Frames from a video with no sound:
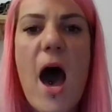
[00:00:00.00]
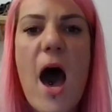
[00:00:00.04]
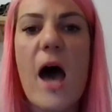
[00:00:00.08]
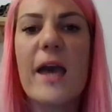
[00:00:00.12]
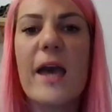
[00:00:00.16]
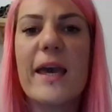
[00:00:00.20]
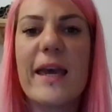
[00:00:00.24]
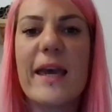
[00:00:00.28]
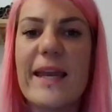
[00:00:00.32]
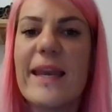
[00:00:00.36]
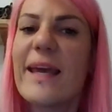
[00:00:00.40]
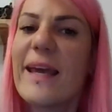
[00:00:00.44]

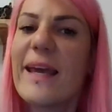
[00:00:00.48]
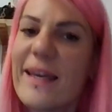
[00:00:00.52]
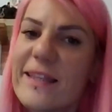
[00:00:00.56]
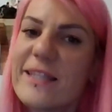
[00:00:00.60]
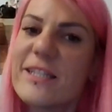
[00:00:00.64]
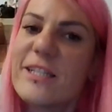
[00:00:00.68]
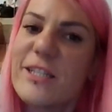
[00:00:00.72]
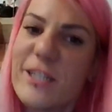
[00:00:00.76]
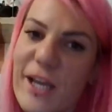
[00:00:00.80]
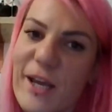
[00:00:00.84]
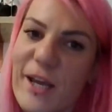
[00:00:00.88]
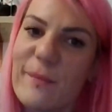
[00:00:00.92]
I can eat
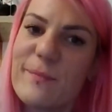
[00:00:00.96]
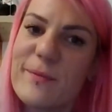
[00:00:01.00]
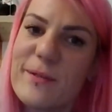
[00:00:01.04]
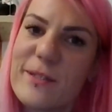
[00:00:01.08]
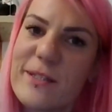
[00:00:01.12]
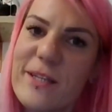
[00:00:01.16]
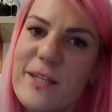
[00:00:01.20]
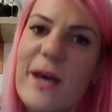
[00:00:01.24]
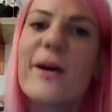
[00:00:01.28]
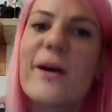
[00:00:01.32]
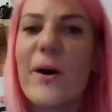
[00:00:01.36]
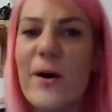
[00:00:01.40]
the
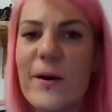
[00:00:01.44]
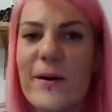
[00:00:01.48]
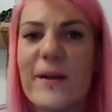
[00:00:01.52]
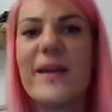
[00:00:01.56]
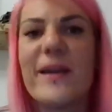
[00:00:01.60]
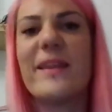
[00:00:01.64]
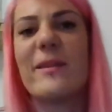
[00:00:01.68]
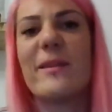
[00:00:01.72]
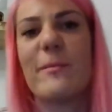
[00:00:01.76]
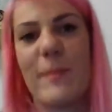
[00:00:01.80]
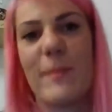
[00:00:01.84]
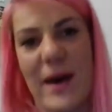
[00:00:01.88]
chips, I can't
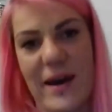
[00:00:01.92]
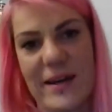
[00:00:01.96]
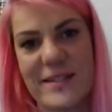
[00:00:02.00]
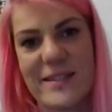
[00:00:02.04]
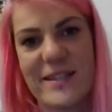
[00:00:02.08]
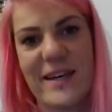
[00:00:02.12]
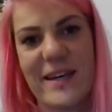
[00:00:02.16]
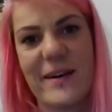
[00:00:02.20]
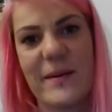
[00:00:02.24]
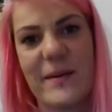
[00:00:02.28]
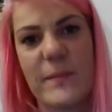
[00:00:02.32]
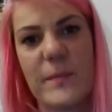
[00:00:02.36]
eat the
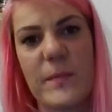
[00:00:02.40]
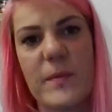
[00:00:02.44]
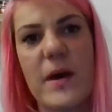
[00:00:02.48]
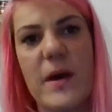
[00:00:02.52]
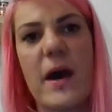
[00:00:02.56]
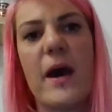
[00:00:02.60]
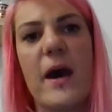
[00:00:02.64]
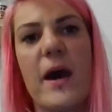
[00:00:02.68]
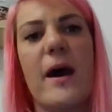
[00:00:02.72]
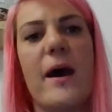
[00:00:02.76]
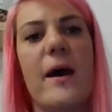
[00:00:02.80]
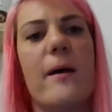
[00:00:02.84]
batter,
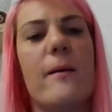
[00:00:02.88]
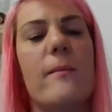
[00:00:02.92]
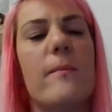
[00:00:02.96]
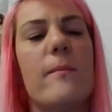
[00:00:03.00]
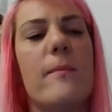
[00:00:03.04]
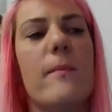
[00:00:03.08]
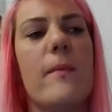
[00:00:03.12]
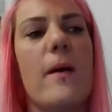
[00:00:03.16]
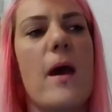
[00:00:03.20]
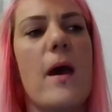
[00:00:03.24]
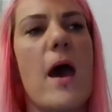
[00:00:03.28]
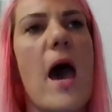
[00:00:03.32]

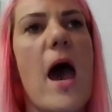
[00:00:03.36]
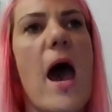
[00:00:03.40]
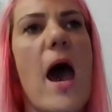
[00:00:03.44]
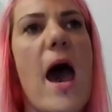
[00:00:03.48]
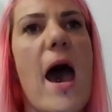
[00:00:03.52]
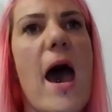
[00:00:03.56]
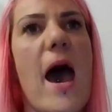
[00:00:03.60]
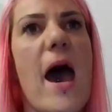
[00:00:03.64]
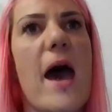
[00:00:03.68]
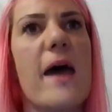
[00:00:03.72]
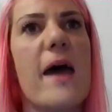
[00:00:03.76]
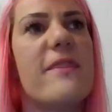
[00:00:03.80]
and
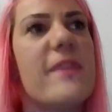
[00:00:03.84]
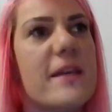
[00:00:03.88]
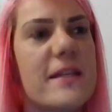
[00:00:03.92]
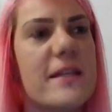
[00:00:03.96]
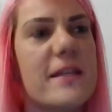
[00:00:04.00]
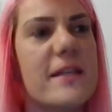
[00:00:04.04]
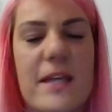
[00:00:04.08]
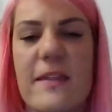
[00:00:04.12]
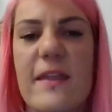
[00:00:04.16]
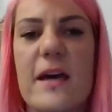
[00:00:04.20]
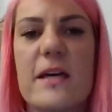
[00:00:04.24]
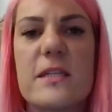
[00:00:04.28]

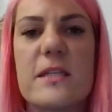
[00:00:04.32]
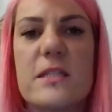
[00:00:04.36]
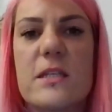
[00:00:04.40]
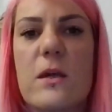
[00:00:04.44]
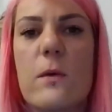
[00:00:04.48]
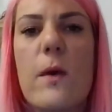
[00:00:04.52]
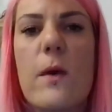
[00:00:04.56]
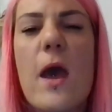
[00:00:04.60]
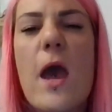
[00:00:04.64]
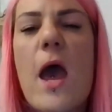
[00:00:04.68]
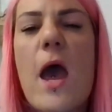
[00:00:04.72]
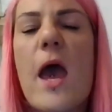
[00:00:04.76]
things like that.
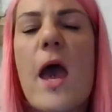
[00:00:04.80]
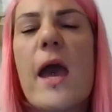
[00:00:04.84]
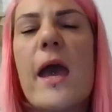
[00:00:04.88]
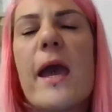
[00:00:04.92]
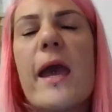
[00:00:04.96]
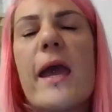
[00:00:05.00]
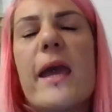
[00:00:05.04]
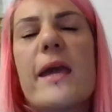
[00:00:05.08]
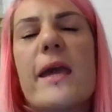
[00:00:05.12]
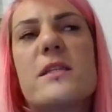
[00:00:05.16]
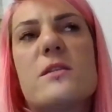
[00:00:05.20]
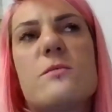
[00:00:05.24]
So
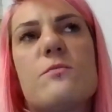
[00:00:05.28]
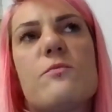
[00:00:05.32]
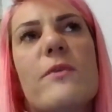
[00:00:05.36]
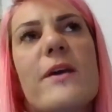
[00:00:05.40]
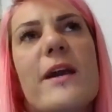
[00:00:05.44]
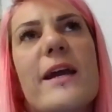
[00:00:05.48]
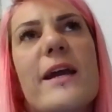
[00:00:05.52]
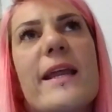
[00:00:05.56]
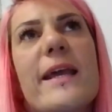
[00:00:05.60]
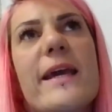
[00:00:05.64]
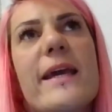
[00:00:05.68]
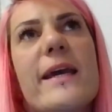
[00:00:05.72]
it's
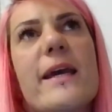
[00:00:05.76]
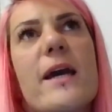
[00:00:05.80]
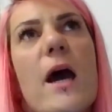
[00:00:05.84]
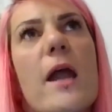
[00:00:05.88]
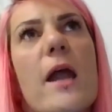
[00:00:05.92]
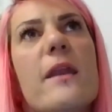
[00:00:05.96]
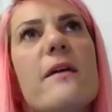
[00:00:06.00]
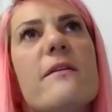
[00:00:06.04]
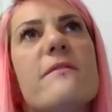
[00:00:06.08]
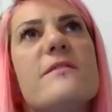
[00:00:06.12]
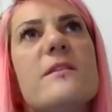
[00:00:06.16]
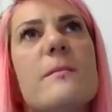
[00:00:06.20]
really
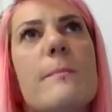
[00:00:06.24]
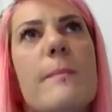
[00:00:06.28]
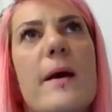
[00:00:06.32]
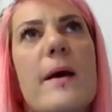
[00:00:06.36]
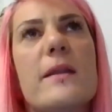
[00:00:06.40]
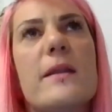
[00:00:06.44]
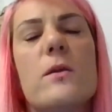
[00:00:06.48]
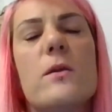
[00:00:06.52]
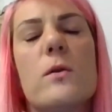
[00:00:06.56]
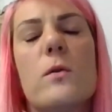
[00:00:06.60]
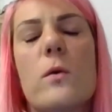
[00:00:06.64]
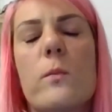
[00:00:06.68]
kind of
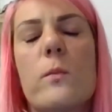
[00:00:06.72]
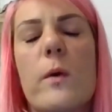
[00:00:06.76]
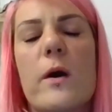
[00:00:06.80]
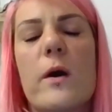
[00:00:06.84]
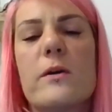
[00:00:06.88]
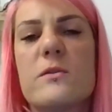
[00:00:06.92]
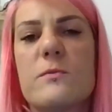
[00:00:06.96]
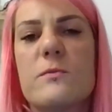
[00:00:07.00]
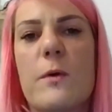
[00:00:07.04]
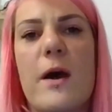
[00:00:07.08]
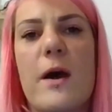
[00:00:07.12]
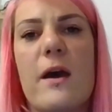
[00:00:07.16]
dependent on
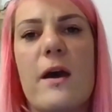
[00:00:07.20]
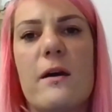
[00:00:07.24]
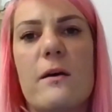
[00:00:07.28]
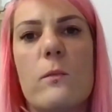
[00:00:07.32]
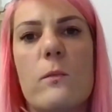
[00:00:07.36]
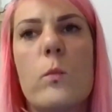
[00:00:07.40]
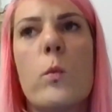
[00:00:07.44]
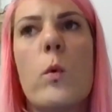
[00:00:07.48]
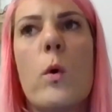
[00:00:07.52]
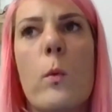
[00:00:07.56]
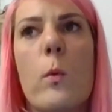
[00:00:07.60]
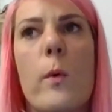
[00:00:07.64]

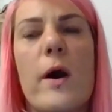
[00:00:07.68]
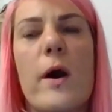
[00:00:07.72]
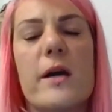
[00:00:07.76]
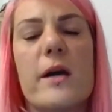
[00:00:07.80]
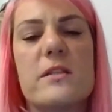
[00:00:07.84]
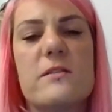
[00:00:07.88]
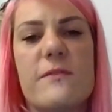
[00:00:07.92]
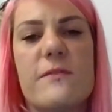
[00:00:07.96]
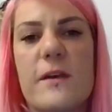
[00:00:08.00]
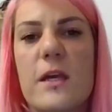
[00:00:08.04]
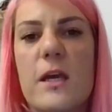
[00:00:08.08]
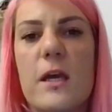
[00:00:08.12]
what
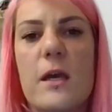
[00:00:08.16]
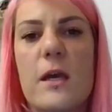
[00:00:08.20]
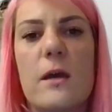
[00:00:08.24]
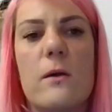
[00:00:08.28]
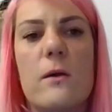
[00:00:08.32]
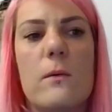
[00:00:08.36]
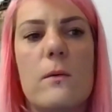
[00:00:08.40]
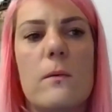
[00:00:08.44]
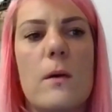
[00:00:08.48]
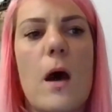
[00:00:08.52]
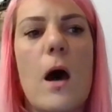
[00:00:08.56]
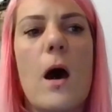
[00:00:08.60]
works for
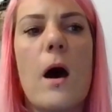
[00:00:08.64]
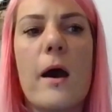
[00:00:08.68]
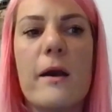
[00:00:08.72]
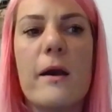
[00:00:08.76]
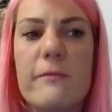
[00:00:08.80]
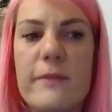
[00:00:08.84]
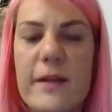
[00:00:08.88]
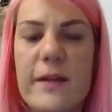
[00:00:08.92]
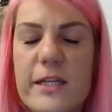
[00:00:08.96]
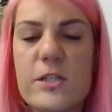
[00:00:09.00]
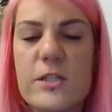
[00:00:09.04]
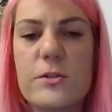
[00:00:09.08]
you. I
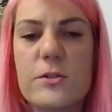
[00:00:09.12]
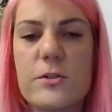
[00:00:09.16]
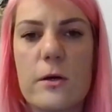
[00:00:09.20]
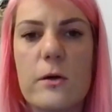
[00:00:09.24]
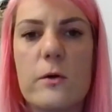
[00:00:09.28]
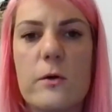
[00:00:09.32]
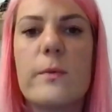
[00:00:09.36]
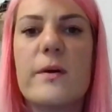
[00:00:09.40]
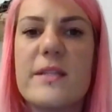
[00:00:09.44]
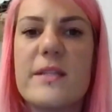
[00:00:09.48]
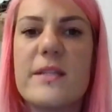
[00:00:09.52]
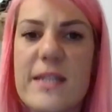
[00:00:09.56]
really
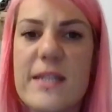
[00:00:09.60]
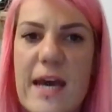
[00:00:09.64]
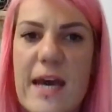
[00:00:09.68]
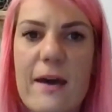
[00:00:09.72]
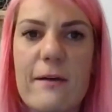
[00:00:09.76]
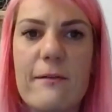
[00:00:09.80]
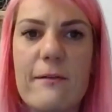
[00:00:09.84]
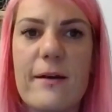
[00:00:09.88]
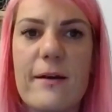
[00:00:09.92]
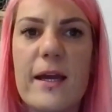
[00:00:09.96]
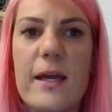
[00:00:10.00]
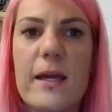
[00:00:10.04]
struggle with
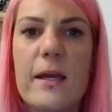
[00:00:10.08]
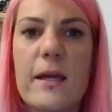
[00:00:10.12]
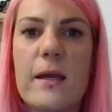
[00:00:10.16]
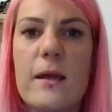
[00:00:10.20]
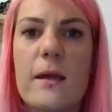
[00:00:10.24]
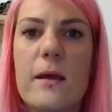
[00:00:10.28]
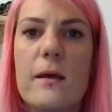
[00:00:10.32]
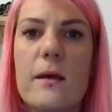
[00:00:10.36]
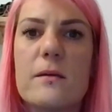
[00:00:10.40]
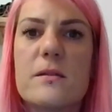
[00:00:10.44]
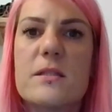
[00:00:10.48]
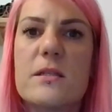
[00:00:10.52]

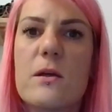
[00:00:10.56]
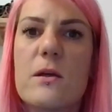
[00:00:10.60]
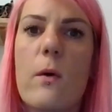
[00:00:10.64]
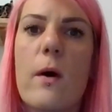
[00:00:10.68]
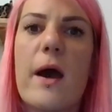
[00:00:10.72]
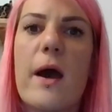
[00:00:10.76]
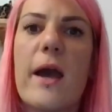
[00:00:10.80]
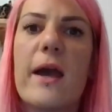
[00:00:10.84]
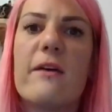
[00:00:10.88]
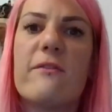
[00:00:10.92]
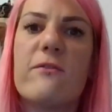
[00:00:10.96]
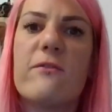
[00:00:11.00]
dairy, so
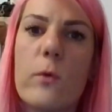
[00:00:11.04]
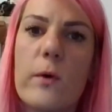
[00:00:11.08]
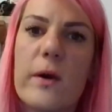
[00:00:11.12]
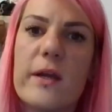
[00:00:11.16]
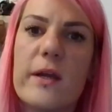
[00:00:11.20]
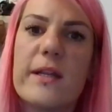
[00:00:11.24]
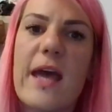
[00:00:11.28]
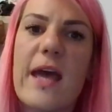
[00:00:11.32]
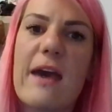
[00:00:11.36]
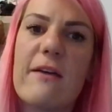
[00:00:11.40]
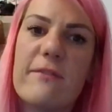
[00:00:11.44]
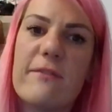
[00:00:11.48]
I
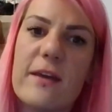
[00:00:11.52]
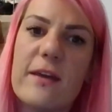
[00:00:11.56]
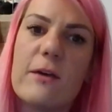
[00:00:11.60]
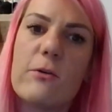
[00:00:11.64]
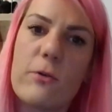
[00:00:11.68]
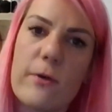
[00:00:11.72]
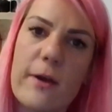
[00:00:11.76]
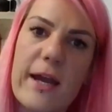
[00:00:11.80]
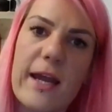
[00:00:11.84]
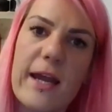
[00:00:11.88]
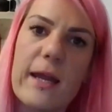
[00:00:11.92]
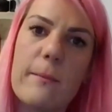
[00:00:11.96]
avoid heavy
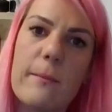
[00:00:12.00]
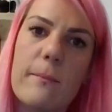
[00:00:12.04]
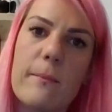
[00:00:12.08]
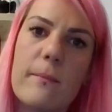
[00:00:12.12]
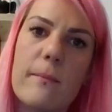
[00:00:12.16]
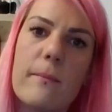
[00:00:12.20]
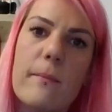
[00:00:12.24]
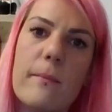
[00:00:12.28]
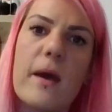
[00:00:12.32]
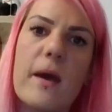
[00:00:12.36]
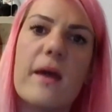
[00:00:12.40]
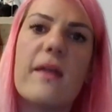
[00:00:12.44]

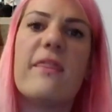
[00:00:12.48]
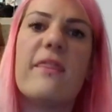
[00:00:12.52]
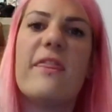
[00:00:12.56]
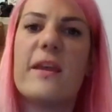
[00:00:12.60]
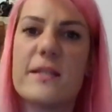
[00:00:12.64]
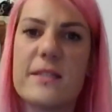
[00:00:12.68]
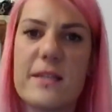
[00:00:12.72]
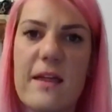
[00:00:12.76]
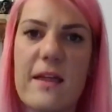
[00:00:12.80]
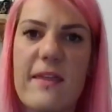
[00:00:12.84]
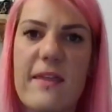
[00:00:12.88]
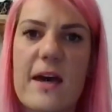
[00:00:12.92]
cream and
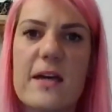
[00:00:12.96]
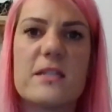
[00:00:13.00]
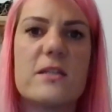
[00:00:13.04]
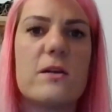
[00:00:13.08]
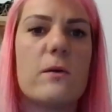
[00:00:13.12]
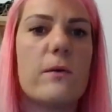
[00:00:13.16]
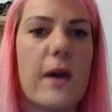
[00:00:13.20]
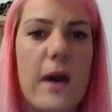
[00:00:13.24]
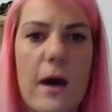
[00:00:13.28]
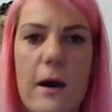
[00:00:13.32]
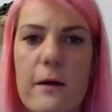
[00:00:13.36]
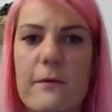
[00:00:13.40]
things like that.
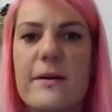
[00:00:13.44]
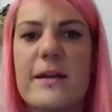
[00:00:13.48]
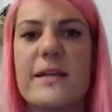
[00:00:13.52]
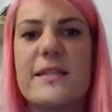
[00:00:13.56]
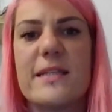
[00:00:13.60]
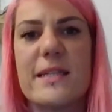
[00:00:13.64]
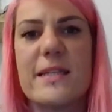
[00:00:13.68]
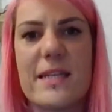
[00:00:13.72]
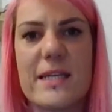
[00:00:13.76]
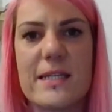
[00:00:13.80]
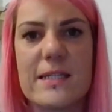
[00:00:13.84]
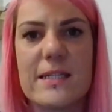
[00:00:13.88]
So
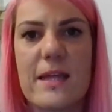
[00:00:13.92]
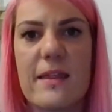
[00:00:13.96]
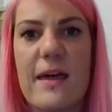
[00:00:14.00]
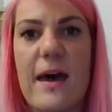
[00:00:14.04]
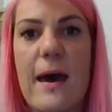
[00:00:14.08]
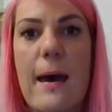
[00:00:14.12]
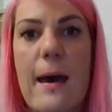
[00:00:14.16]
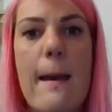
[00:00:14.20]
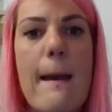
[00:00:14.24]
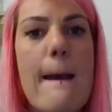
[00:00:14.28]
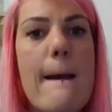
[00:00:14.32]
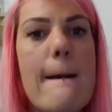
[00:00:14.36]
curries and things like
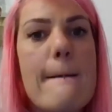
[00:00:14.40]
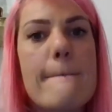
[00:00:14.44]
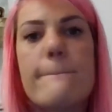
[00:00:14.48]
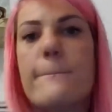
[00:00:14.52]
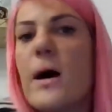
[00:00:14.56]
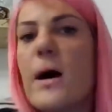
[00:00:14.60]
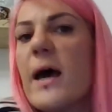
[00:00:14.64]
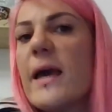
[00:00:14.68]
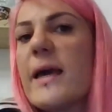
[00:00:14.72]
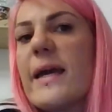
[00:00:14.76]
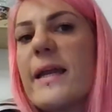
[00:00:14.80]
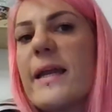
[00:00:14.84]
that.
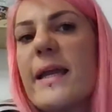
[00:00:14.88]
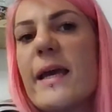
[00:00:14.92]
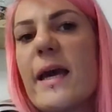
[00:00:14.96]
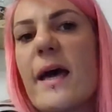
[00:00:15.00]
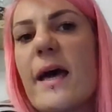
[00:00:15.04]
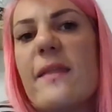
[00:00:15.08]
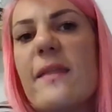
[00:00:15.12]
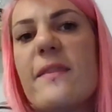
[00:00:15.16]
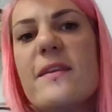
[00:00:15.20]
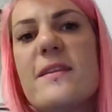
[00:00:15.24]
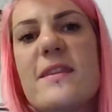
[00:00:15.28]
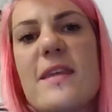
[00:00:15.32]
But I can eat
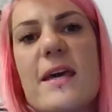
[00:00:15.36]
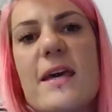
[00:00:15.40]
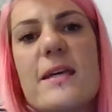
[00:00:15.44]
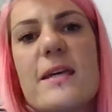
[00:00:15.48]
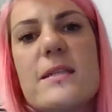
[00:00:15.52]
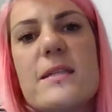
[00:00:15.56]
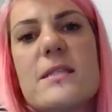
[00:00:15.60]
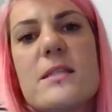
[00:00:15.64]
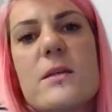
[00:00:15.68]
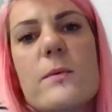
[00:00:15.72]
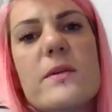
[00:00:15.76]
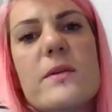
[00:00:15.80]
other
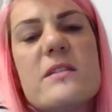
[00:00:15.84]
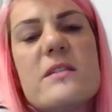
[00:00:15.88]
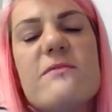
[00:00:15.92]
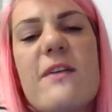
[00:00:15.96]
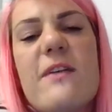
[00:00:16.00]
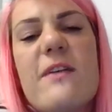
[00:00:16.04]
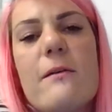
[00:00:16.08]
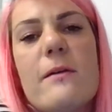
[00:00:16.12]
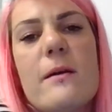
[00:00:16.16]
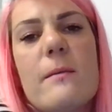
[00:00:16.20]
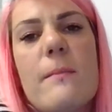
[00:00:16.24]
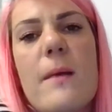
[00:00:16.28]
things. So it's
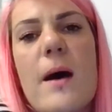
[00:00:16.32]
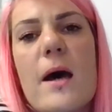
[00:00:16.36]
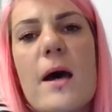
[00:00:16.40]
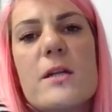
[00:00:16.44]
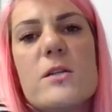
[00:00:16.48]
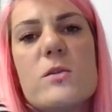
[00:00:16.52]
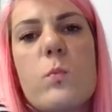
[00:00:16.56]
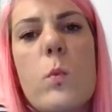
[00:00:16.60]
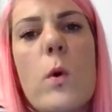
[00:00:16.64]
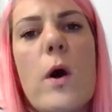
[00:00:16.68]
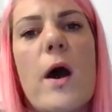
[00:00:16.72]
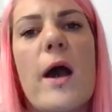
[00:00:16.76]
very
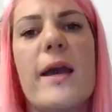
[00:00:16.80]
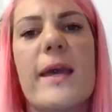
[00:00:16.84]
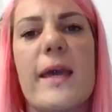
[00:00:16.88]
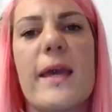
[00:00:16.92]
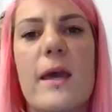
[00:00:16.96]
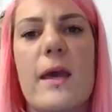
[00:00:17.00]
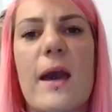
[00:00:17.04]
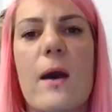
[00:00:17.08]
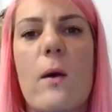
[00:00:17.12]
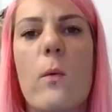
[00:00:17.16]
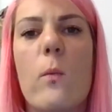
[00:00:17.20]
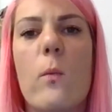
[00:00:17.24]
much
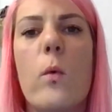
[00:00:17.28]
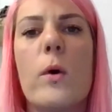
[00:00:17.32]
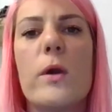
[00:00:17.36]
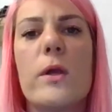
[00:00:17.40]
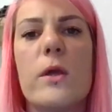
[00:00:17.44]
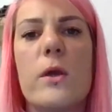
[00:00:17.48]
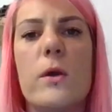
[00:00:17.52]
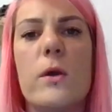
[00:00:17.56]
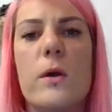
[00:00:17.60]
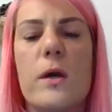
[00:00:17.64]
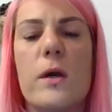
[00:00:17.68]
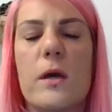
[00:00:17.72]
working out what
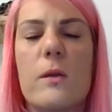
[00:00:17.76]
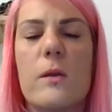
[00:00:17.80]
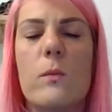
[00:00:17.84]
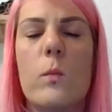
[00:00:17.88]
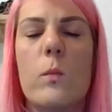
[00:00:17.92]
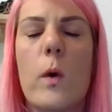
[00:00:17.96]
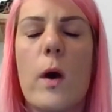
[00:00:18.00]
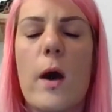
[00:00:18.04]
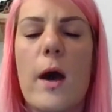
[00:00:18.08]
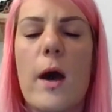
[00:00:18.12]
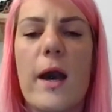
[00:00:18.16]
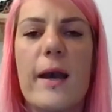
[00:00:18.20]
you can
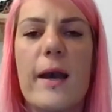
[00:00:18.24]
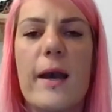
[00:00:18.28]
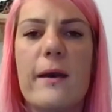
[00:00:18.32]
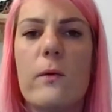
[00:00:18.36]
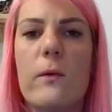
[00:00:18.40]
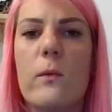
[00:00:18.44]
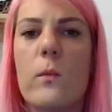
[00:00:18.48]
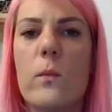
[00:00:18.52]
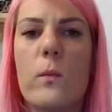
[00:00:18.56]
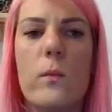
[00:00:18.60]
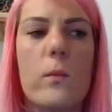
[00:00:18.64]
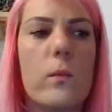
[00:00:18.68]
work
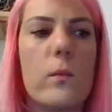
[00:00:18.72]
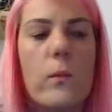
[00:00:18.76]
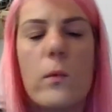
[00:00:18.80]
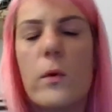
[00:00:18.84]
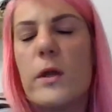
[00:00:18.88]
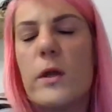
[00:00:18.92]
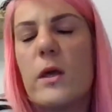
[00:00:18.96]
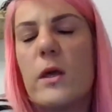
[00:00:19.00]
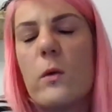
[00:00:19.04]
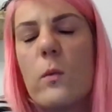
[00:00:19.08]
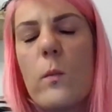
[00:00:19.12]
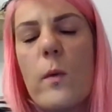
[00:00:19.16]

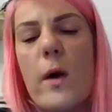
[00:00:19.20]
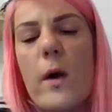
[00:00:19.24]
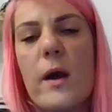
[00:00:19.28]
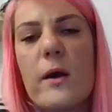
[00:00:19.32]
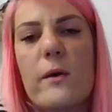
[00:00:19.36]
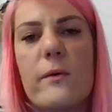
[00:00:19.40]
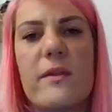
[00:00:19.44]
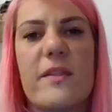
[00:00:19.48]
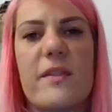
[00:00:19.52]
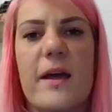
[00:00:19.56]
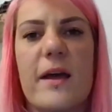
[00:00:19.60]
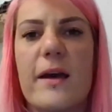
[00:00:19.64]
with.